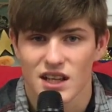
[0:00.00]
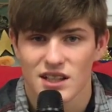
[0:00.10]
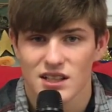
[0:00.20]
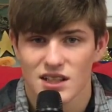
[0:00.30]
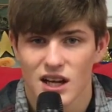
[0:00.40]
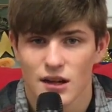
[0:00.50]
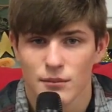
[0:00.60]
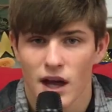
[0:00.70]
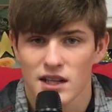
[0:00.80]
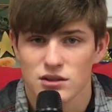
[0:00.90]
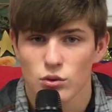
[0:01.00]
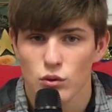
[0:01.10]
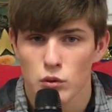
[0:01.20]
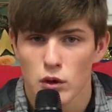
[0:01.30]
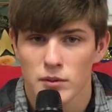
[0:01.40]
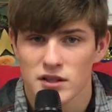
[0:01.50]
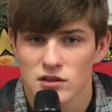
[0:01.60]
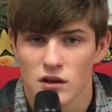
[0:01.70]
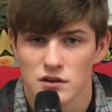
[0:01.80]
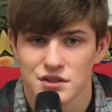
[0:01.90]
at that time as school will be
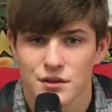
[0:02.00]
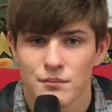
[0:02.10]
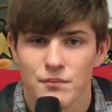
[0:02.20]
closed.